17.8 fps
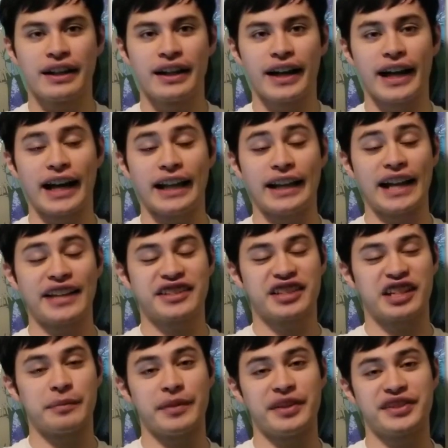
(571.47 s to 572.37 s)
and that's
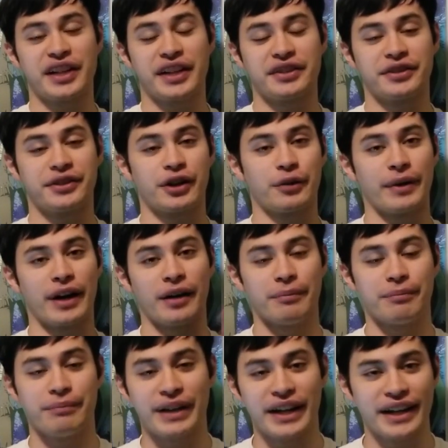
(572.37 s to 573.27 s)
going to be centered
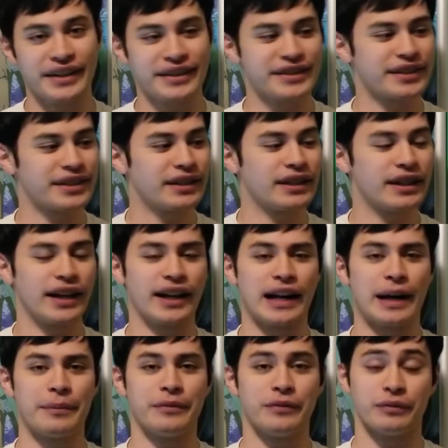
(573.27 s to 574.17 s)
around Bait. And
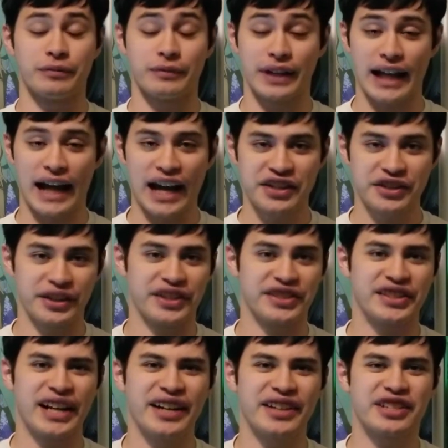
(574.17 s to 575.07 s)
I'm actually
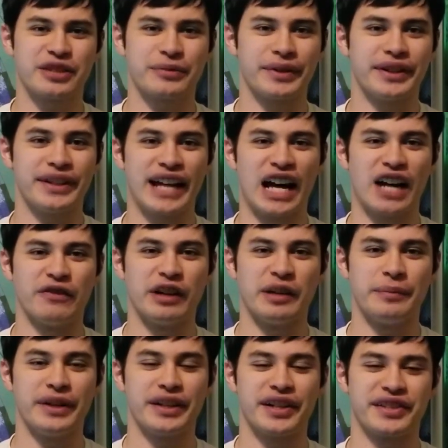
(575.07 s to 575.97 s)
excited to read that
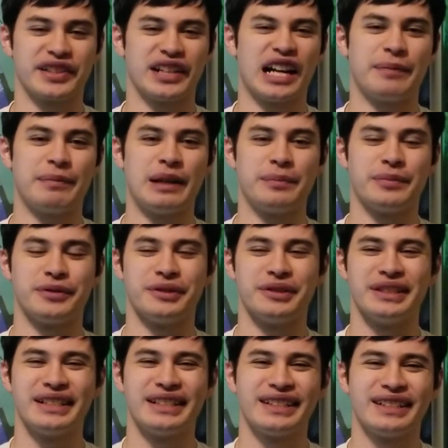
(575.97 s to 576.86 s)
one because a lot of
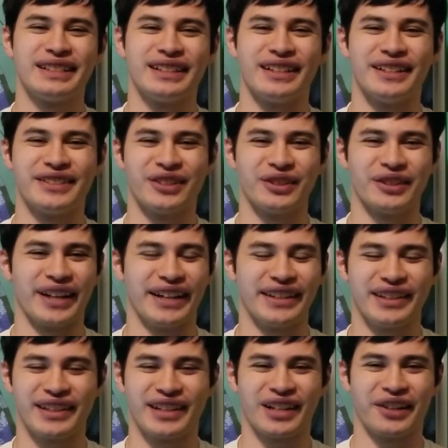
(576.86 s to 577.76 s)
people don't like
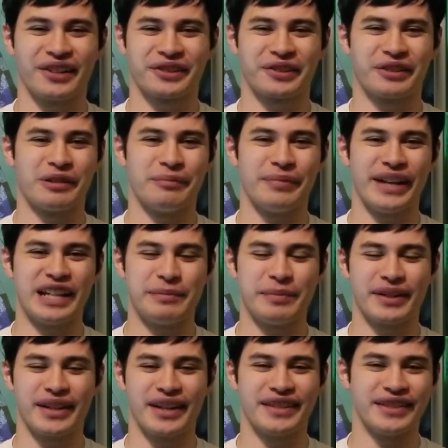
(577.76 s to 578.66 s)
the character of Bait
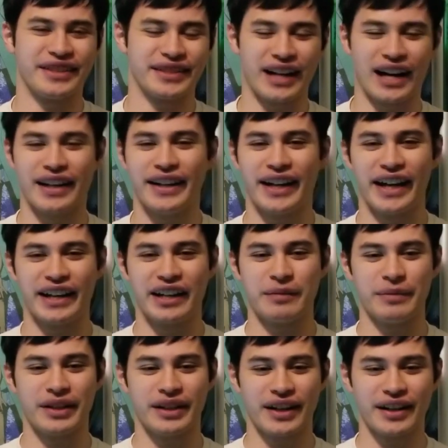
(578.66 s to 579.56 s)
because he's hot-headed,
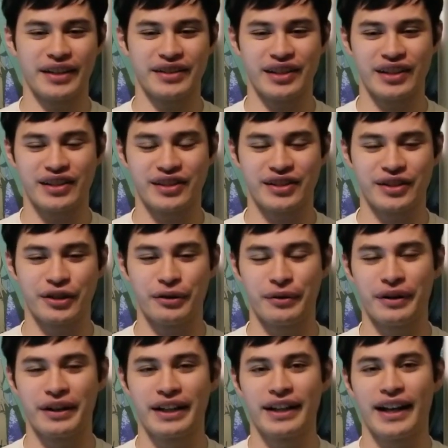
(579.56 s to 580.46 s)
because he's
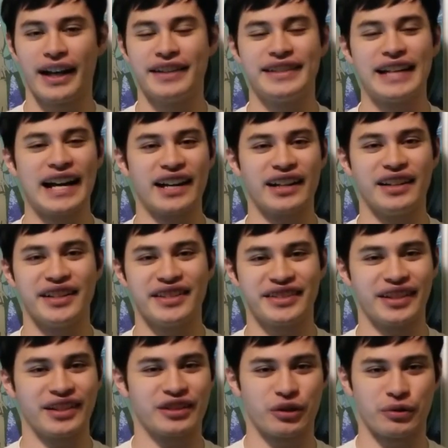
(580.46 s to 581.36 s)
so
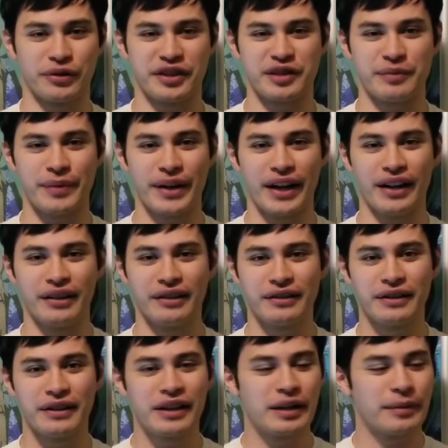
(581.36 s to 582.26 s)
antagonistic towards
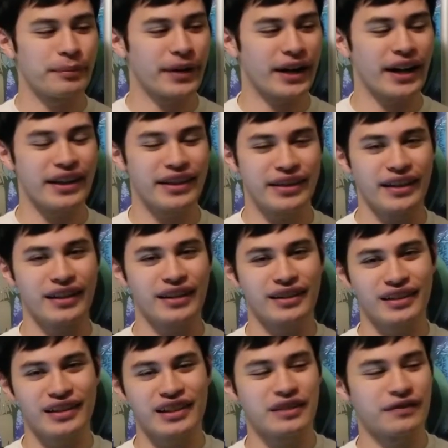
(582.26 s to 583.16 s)
Belle. But I think
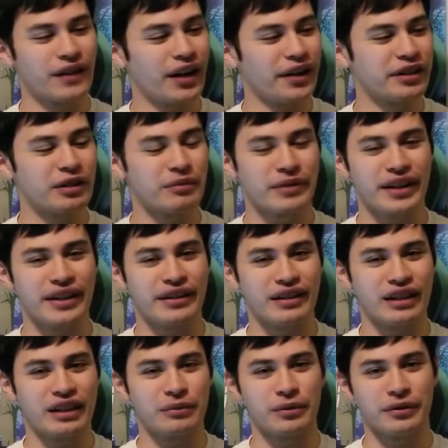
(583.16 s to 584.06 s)
this volume right
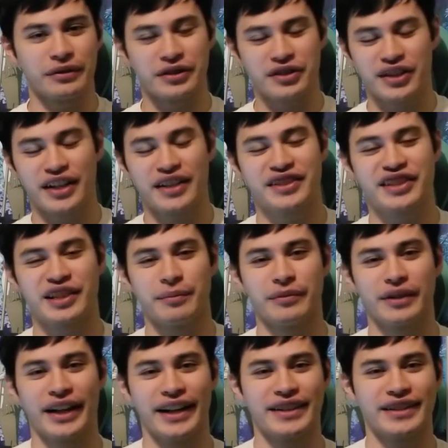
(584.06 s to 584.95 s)
here will shed
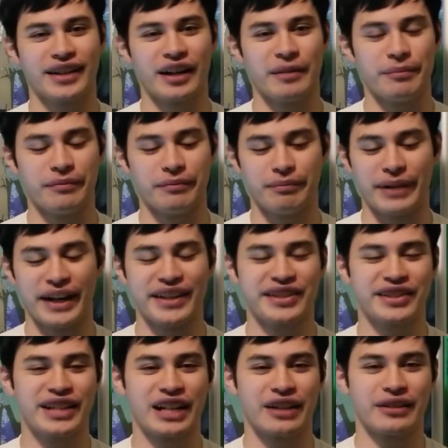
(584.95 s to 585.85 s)
some light on
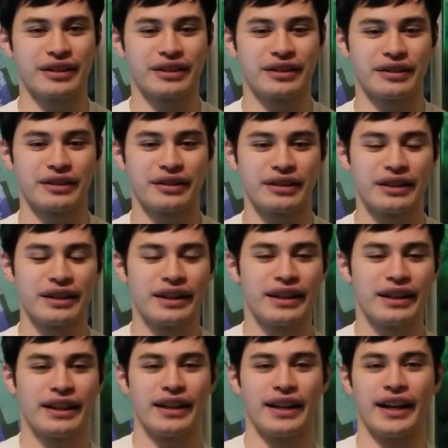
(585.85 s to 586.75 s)
Bait's character
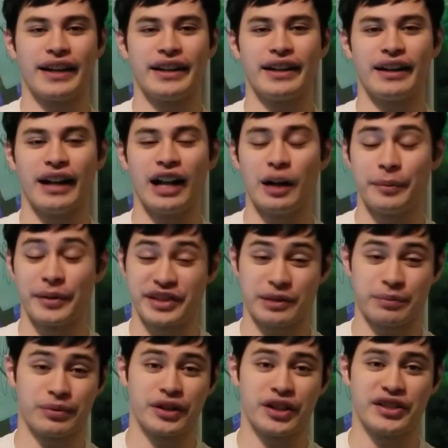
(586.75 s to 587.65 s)
and help us
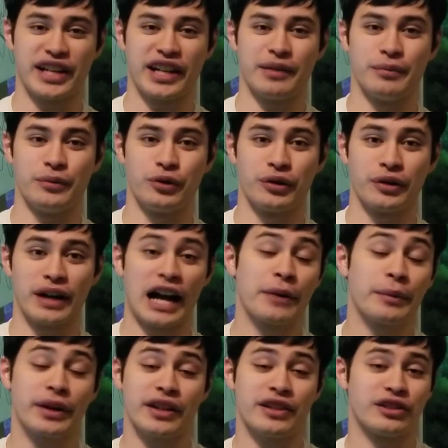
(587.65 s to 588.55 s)
appreciate him more. I
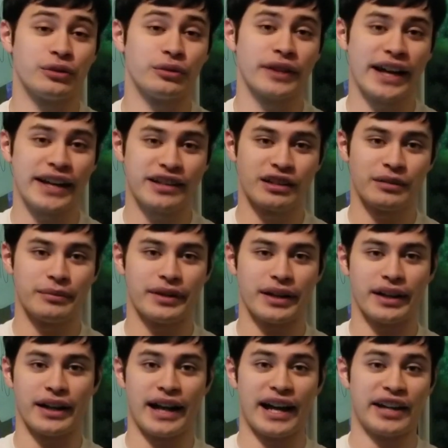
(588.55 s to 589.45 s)
really do like him
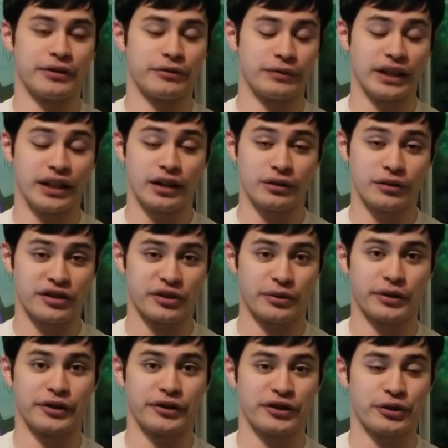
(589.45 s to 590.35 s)
at reading through
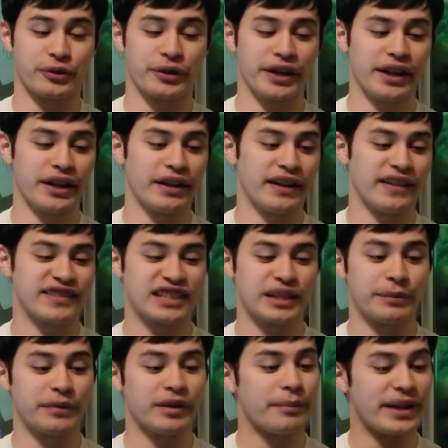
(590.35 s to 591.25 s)
Sword of Ratoria and
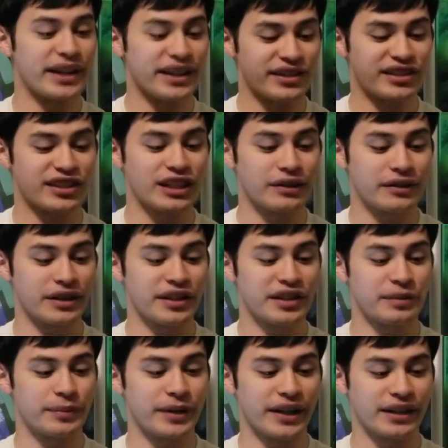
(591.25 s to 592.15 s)
some of the main
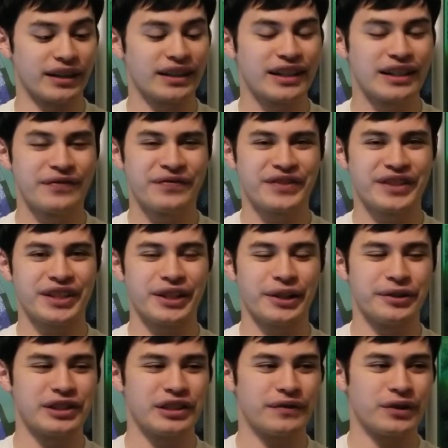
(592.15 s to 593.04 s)
series, but to
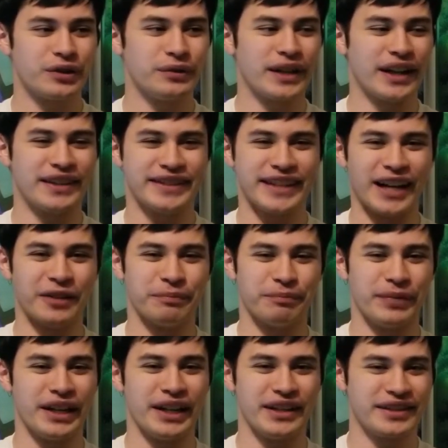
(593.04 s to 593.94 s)
those of you that doubt
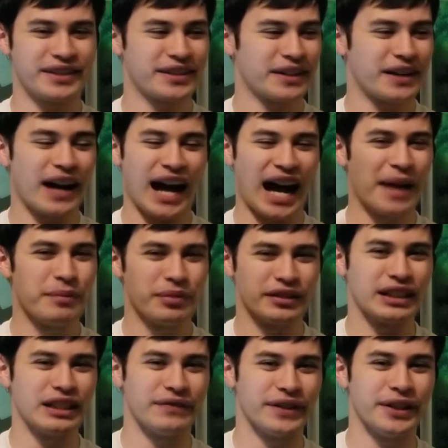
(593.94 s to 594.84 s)
Bait, I
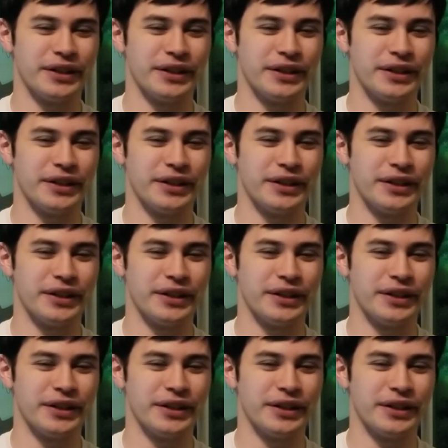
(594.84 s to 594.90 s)
believe in